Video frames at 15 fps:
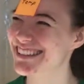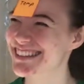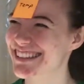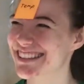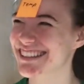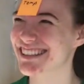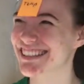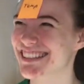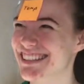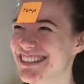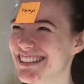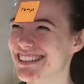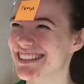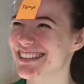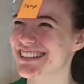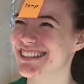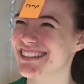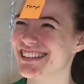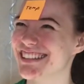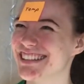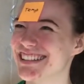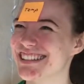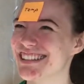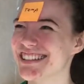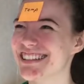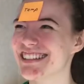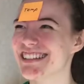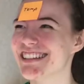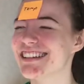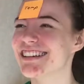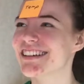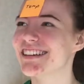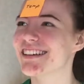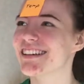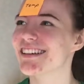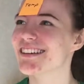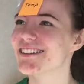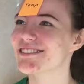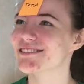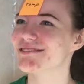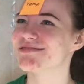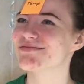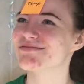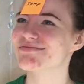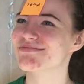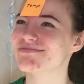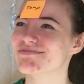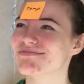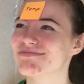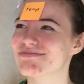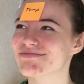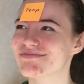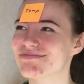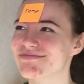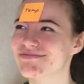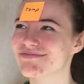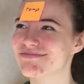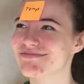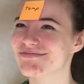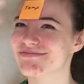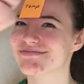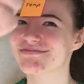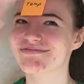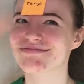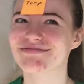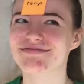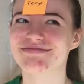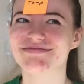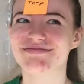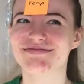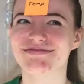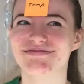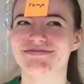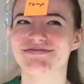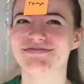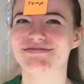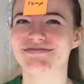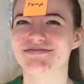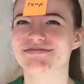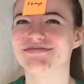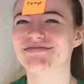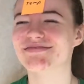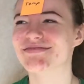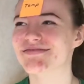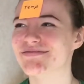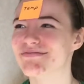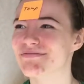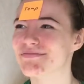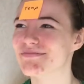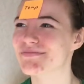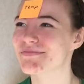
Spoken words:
So, for quick sort, we have 9 objects here,